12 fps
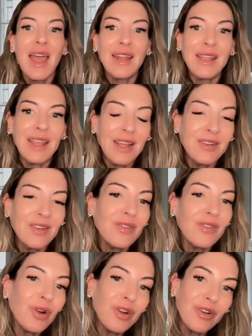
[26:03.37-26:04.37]
And eating
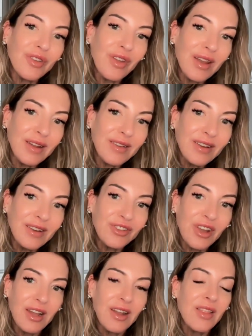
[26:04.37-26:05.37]
disorders and
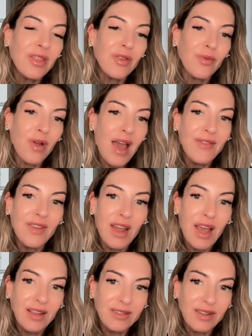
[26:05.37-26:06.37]
addiction thrive
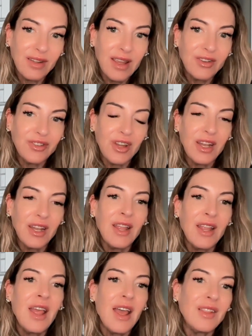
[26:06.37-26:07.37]
in isolation,